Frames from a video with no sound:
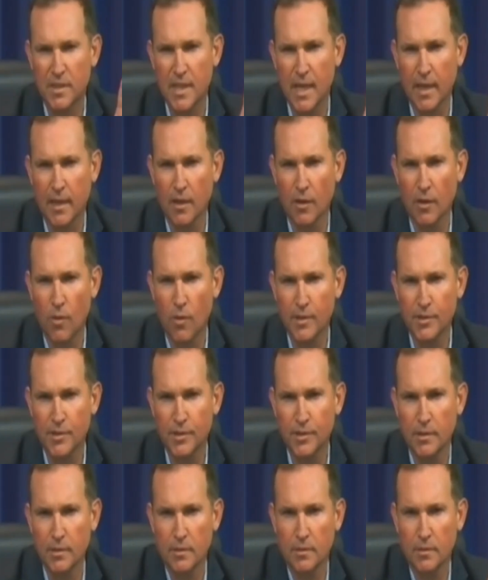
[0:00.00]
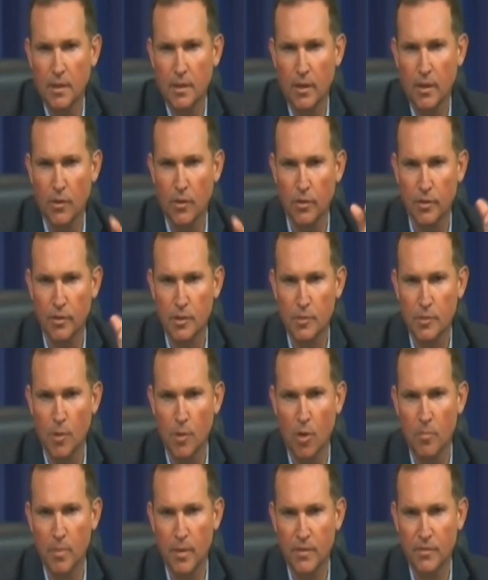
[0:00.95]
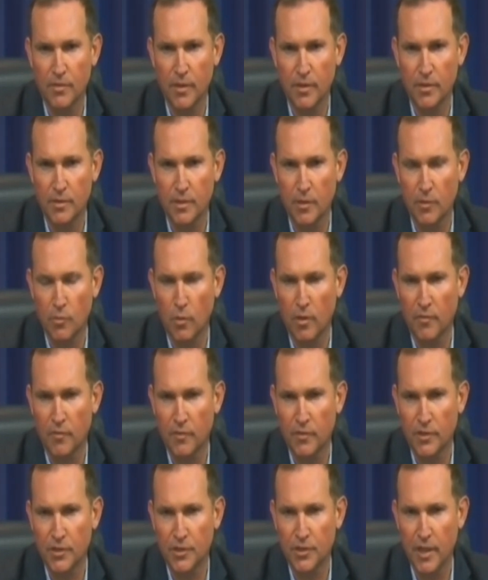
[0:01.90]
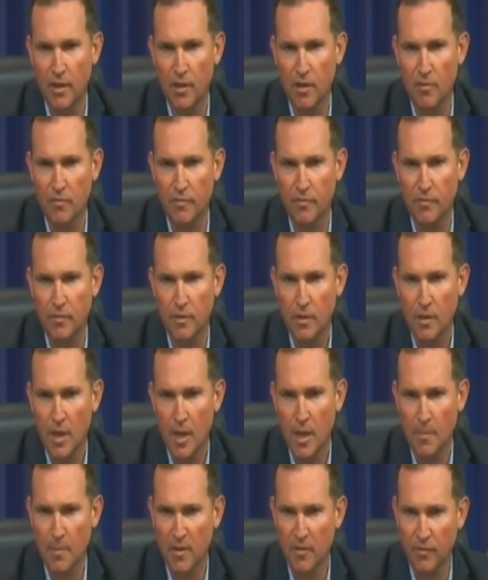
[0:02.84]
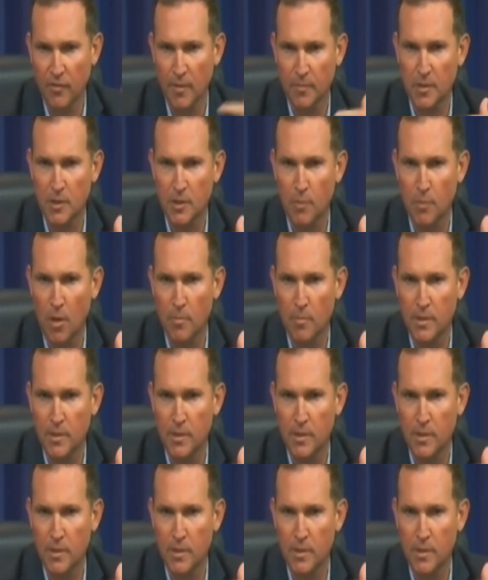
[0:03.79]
second question? I heard the small business, then one for the sheriff. I'm going to flip the small